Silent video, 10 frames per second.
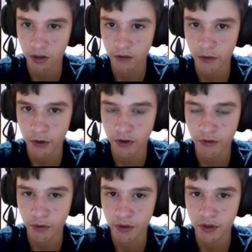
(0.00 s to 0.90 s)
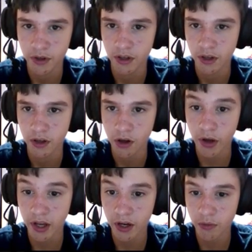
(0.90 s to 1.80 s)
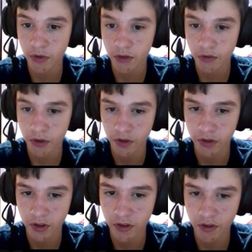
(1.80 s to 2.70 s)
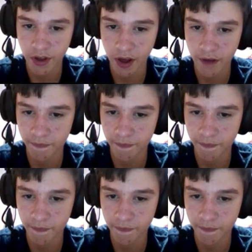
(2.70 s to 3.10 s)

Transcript: Fury of... Oh yeah, that could be useful. Let's use that.